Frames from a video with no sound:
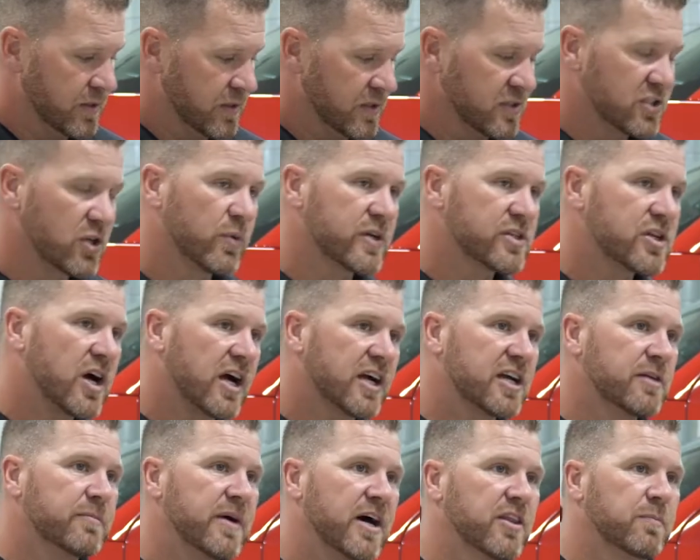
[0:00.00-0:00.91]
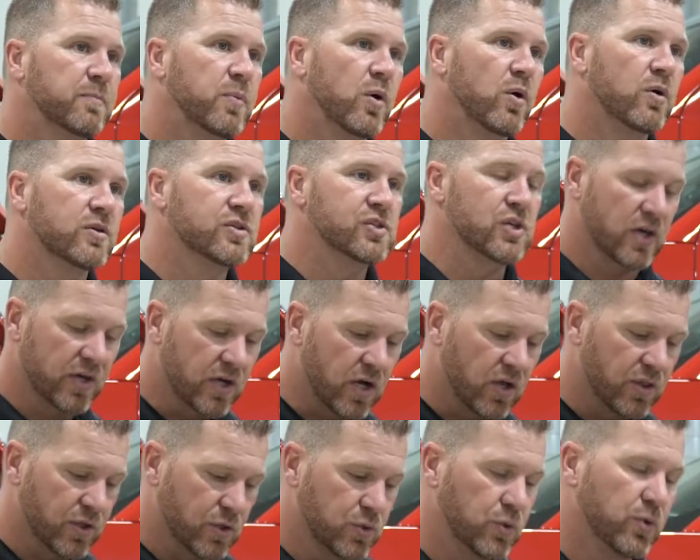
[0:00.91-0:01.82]
So we're talking about the Pulsar and
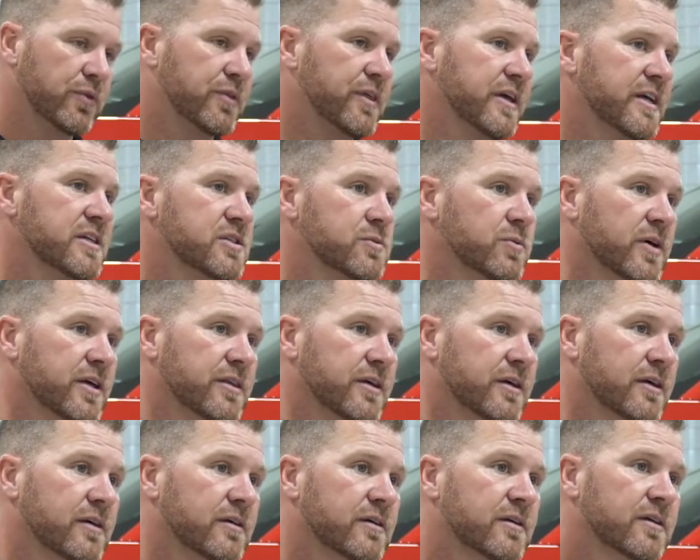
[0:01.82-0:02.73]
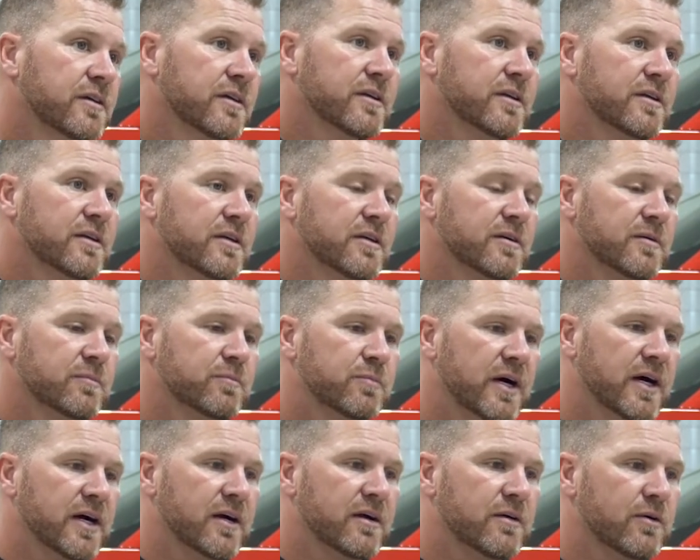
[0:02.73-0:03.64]
all the cool things with it,
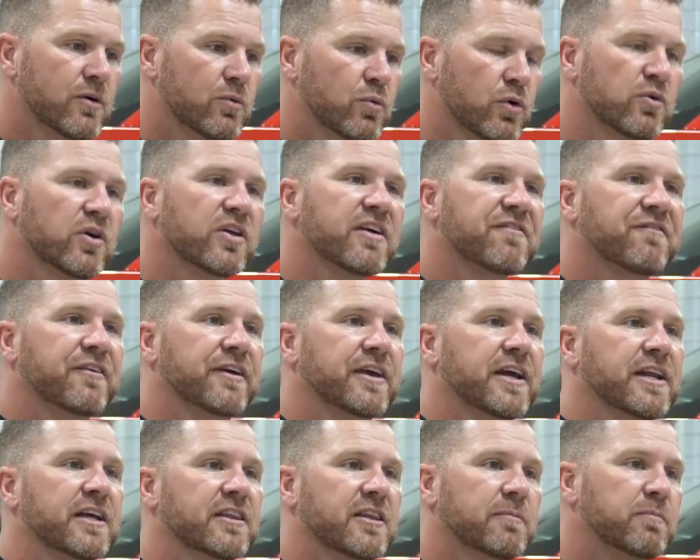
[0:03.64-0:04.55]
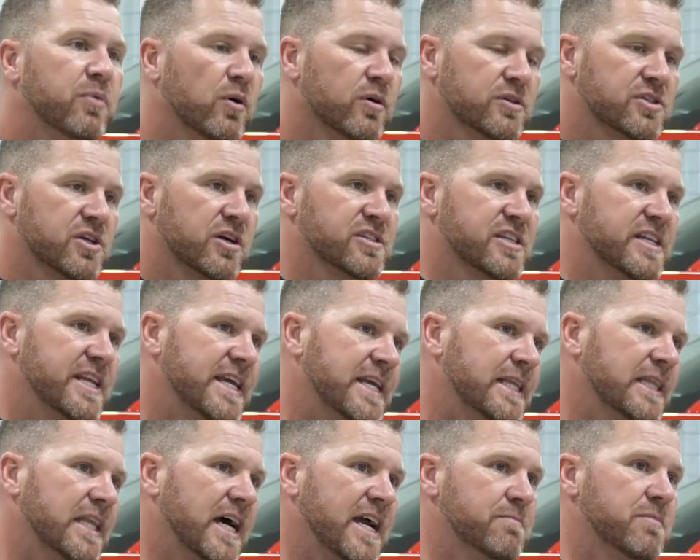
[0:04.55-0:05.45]
but we're really forgetting the Pulsar is an
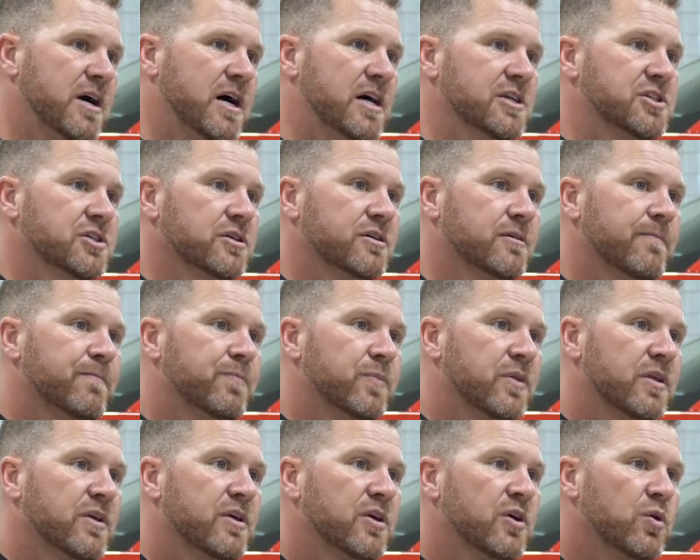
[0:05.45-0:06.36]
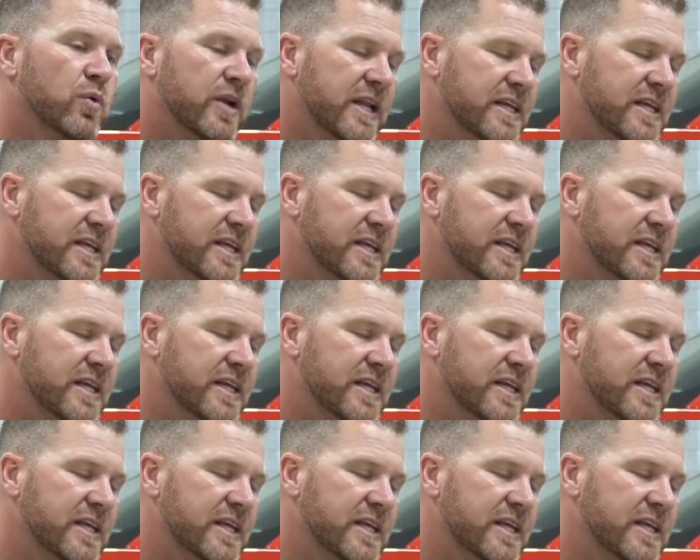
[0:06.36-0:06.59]
inline module. When